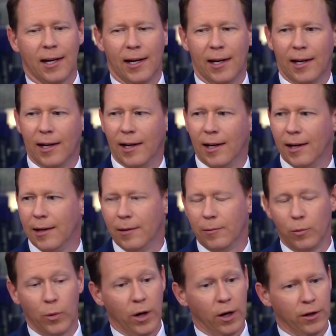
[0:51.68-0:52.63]
uh,
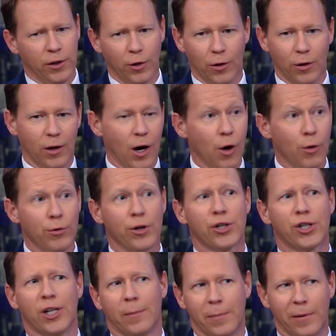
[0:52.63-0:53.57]
where your
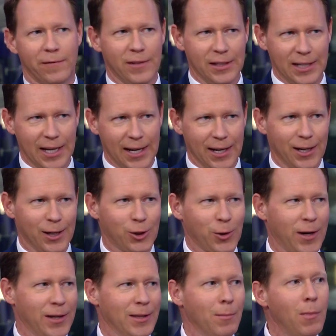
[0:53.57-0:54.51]
ownership of the data to
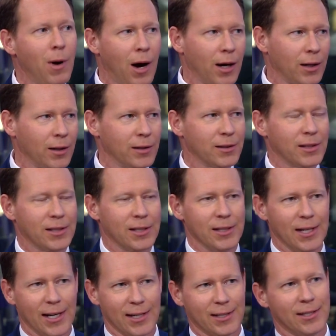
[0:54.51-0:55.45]
train the models
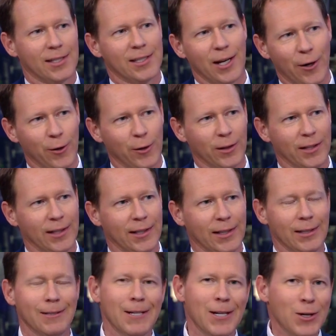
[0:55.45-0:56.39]
isn't
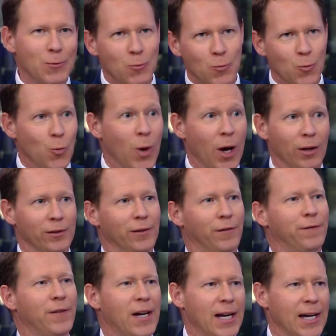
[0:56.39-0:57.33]
necessarily well
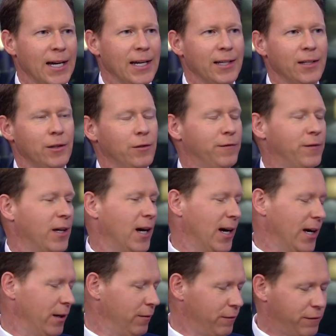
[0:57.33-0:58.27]
defined. You've
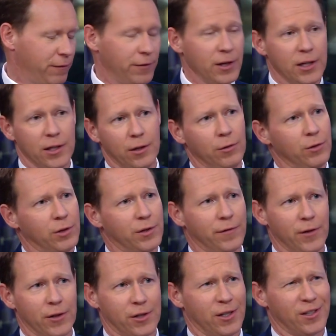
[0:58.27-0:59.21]
got free use
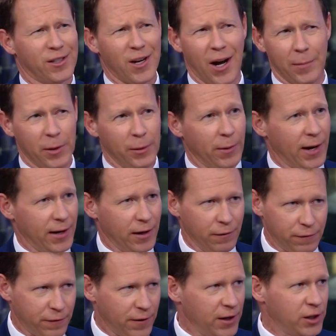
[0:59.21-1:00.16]
versus copyright
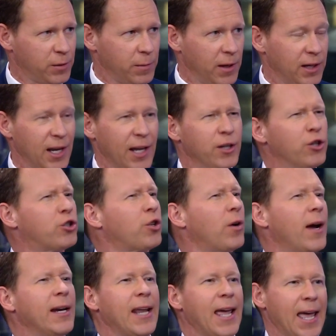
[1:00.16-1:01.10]
infringement, and you're
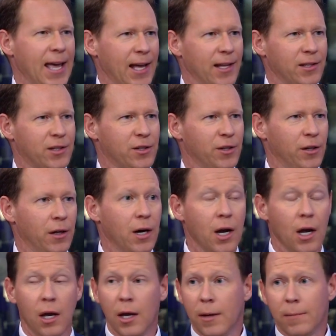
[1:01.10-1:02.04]
trying to answer
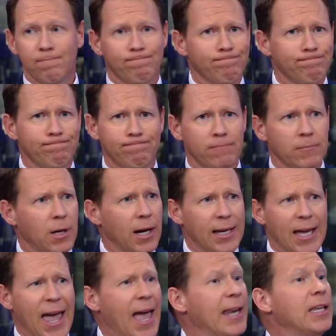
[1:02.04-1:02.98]

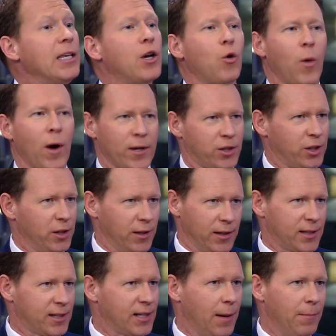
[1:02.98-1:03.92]
like any question
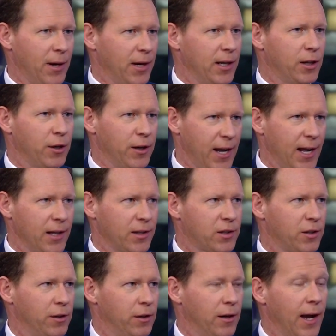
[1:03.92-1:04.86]
that somebody could
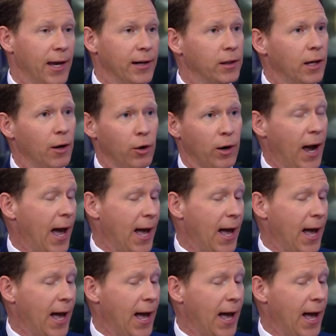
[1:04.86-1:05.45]
answer and or